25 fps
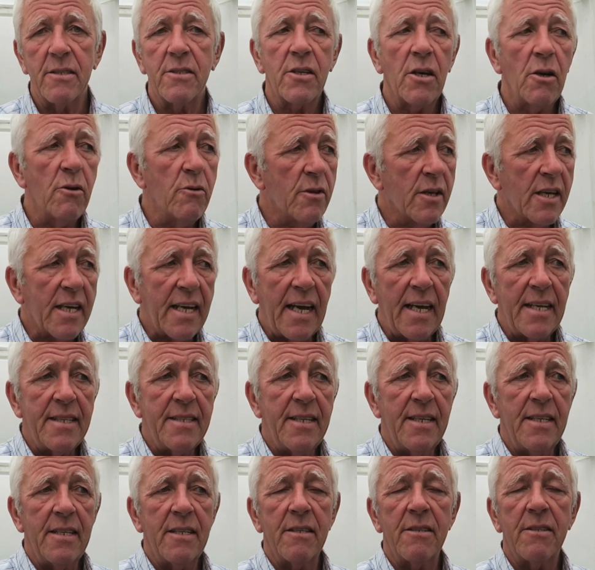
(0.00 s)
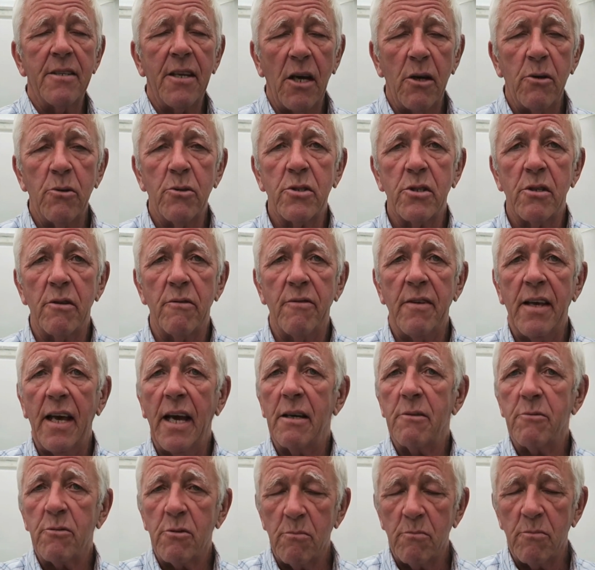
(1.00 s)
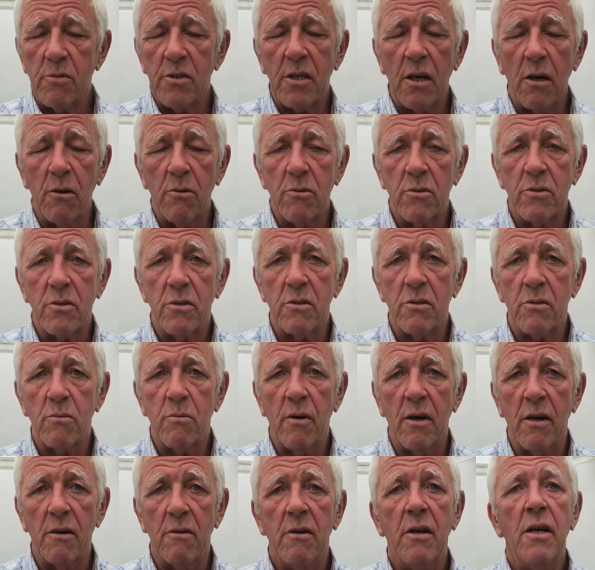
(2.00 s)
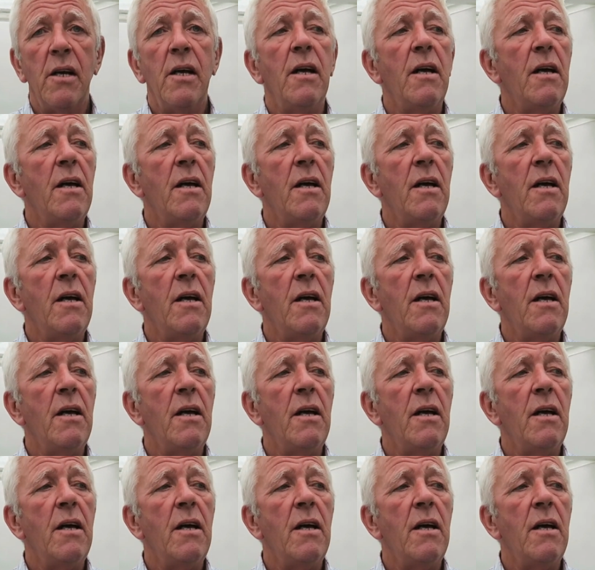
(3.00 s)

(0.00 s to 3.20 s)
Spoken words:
so they're getting a dose of the epsom salts as well.